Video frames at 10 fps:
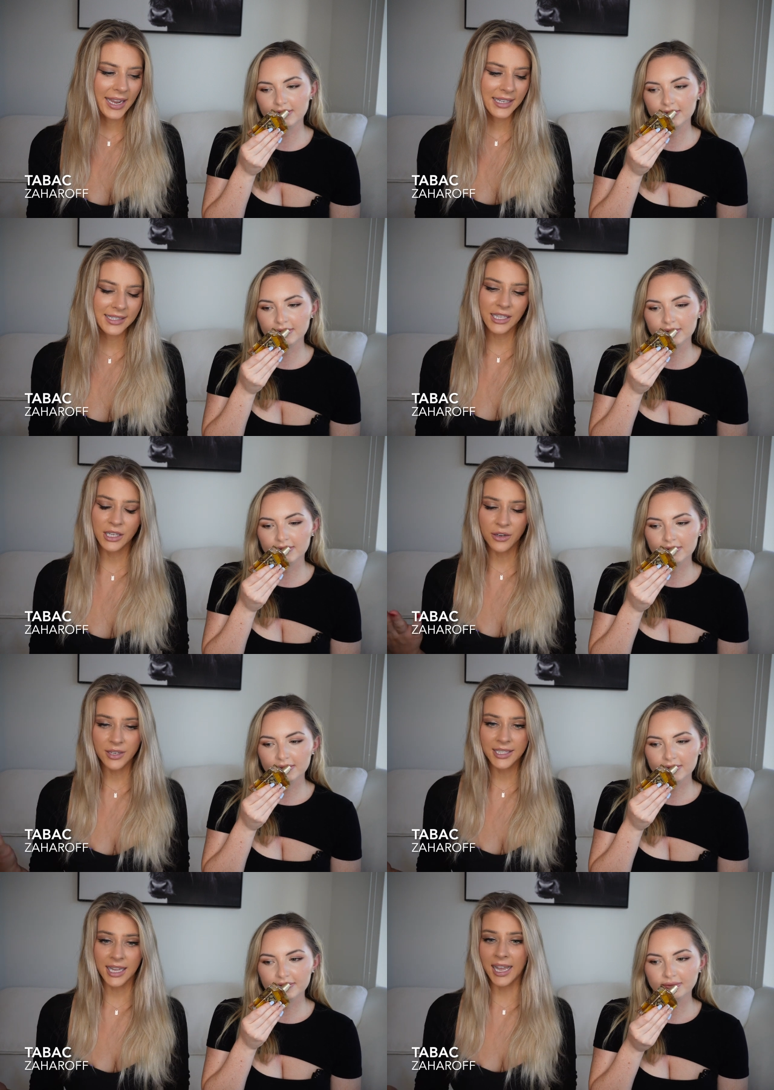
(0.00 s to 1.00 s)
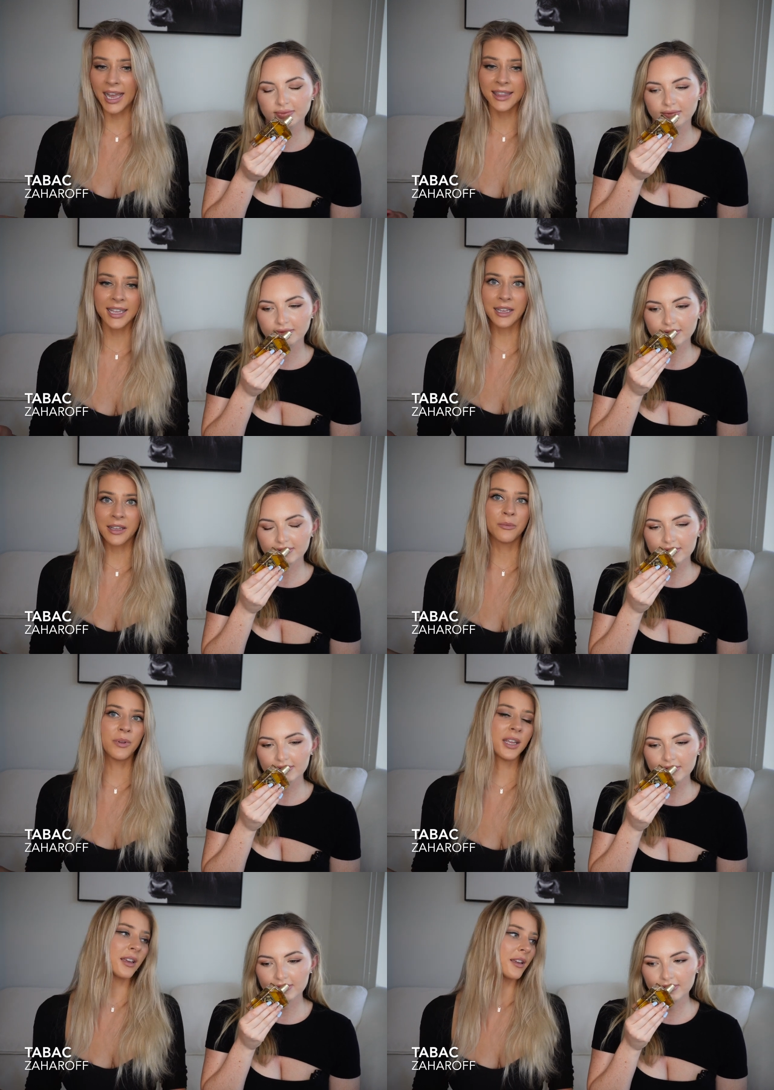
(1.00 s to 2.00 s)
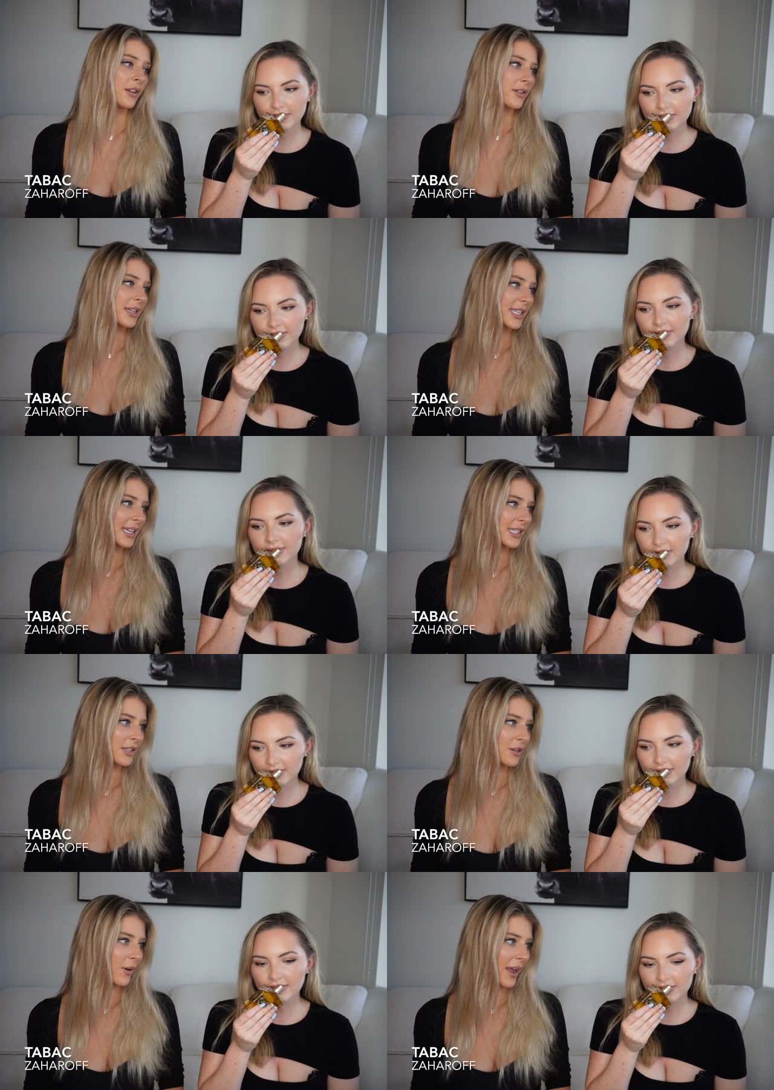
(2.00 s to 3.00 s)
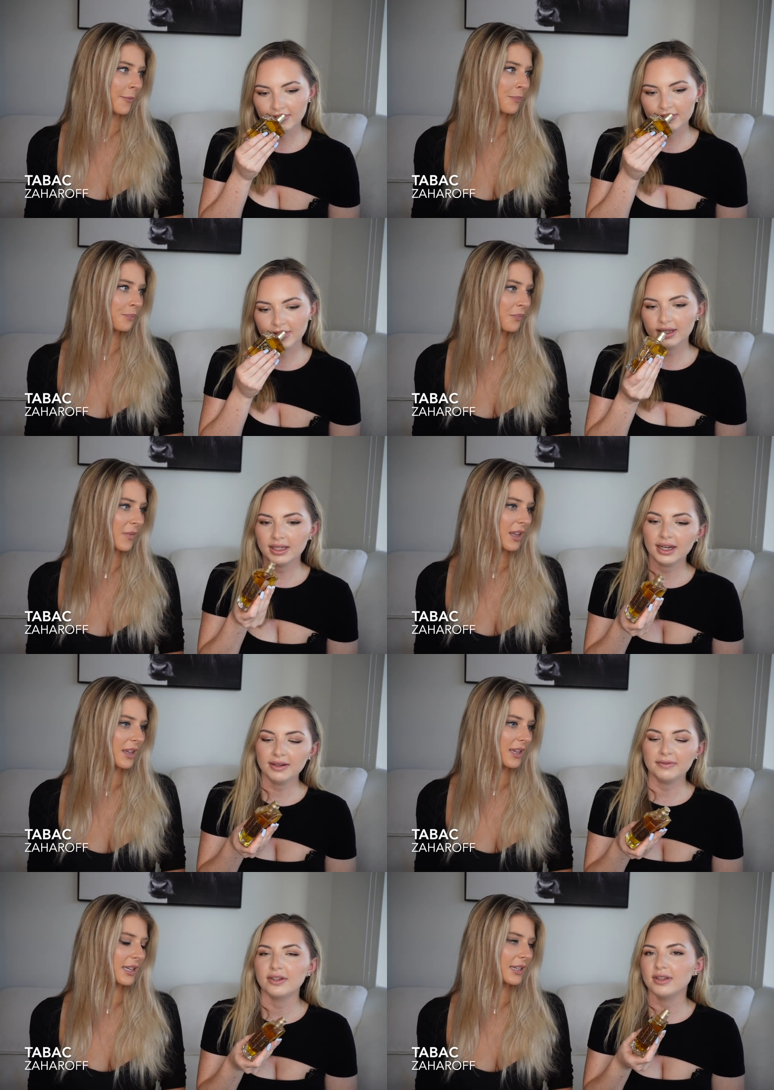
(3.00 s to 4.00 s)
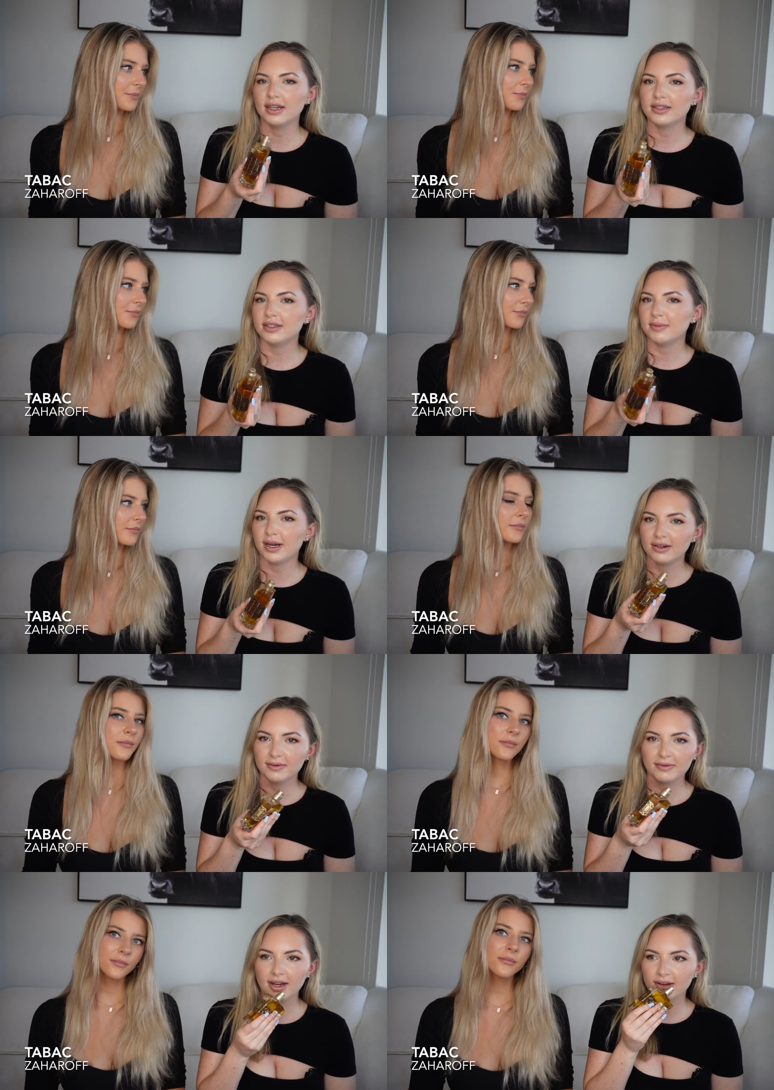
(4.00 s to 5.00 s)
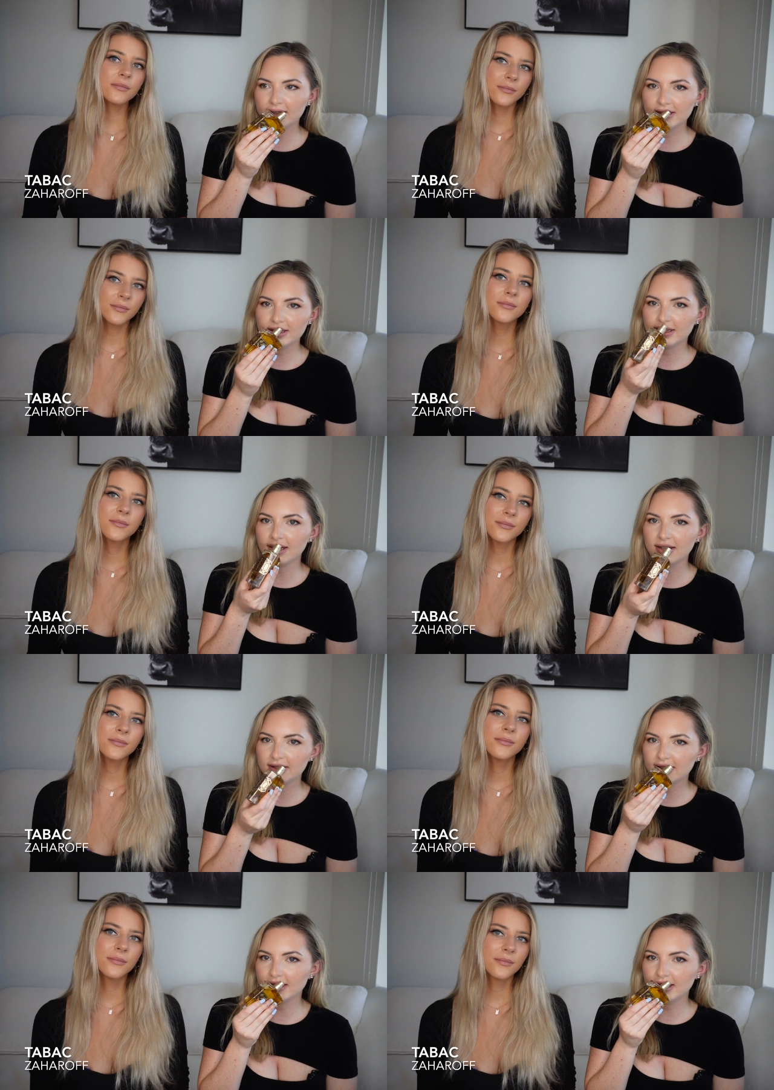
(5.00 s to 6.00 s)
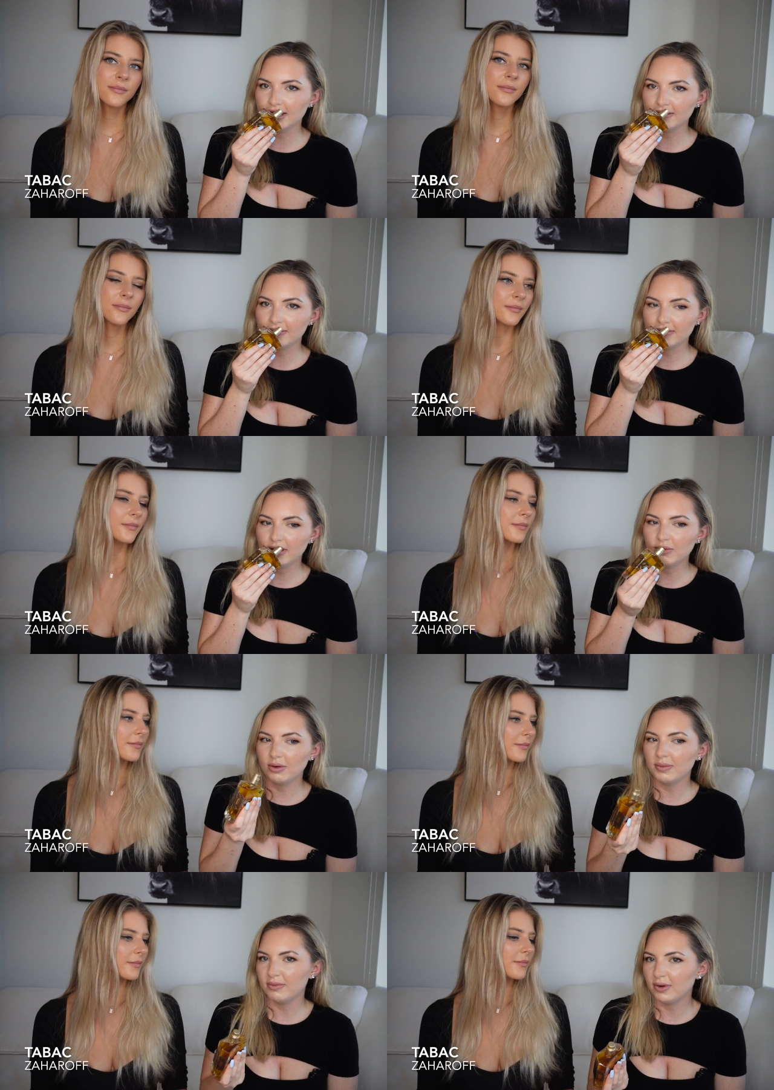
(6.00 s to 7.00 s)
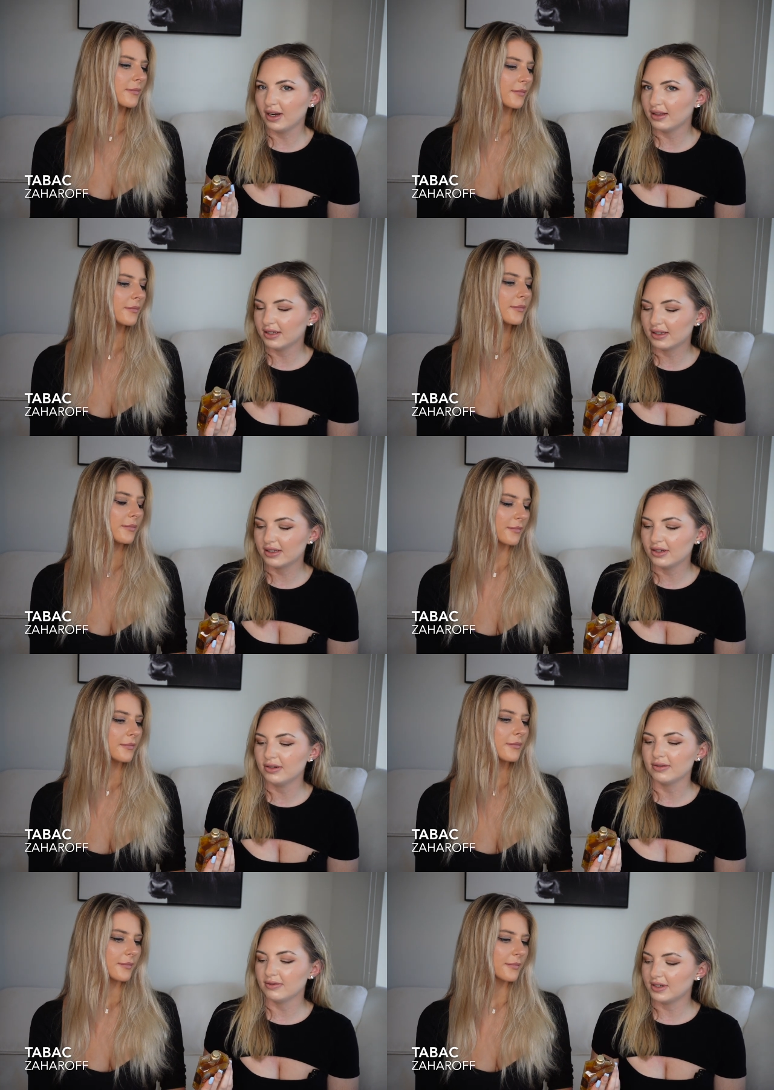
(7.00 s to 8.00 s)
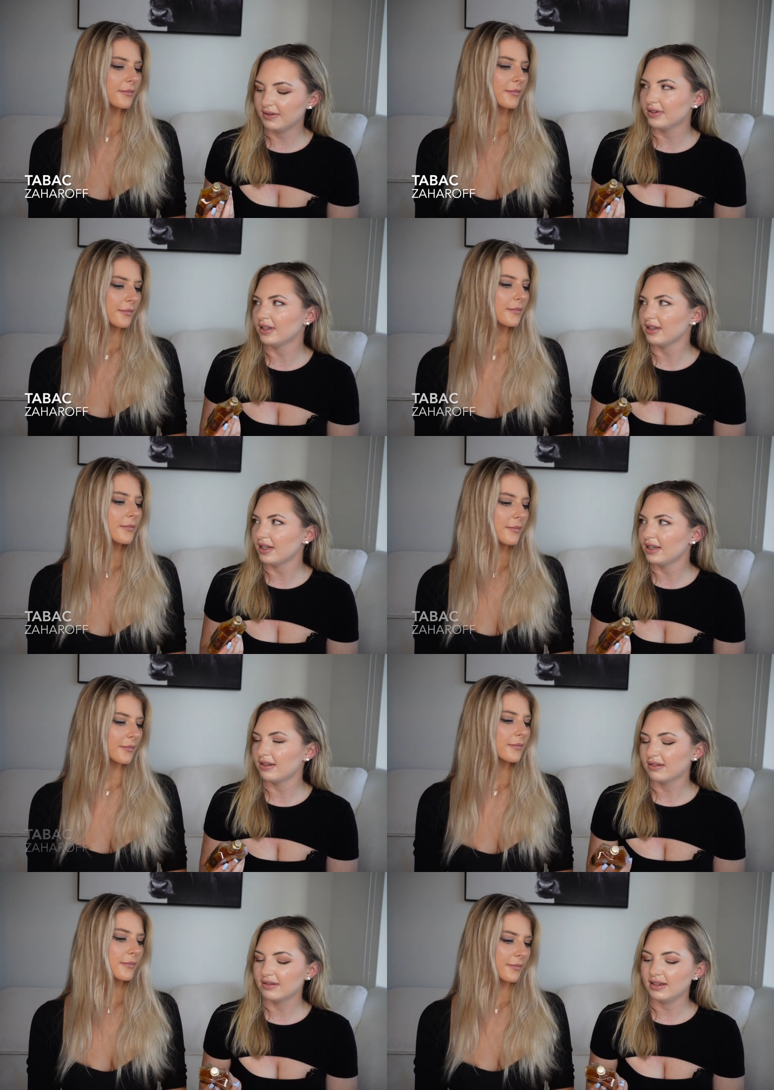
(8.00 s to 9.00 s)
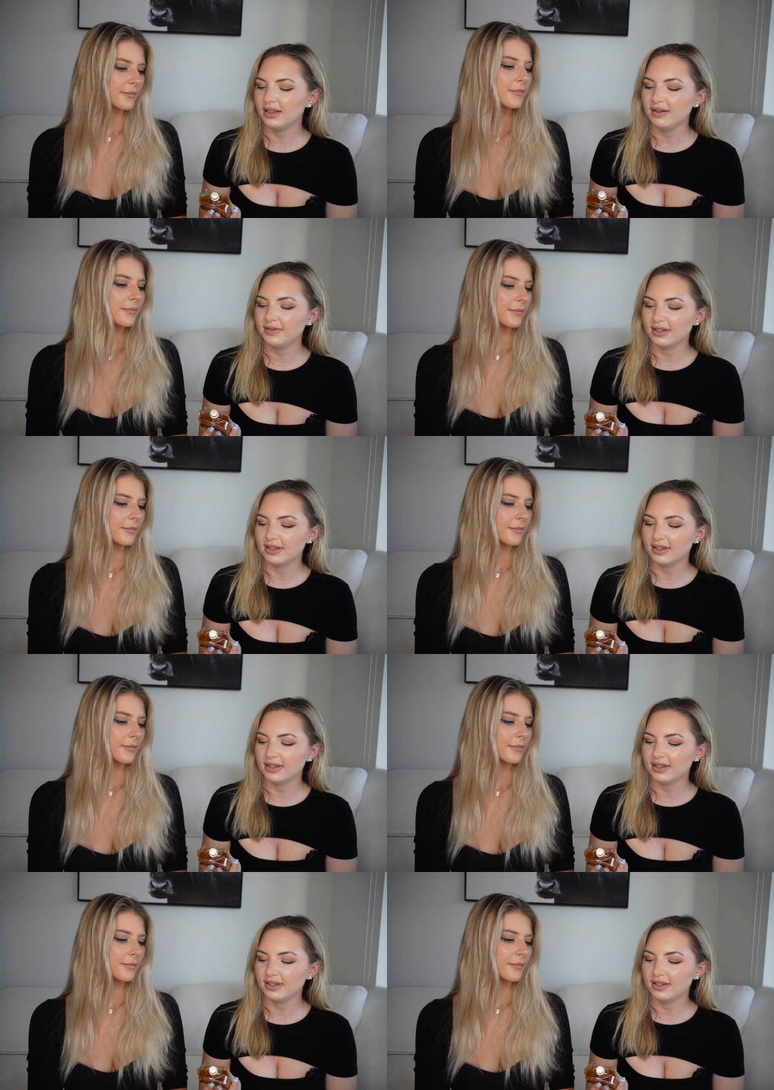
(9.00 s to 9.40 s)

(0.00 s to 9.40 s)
Speaker 1: It is unisex, like I think it could be unisex either way.
Speaker 2: Yeah, if you like tobacco fragrances, I could see a woman wearing this too, definitely. I love